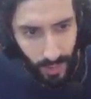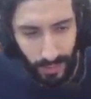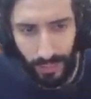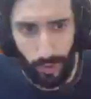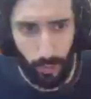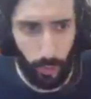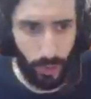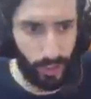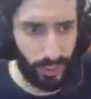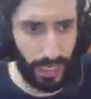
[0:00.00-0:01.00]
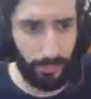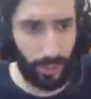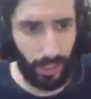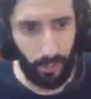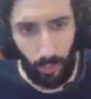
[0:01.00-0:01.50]
Last two points
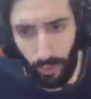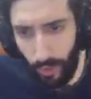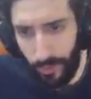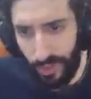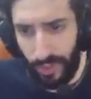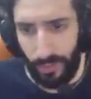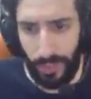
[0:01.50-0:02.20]
glamour and wardrobe system.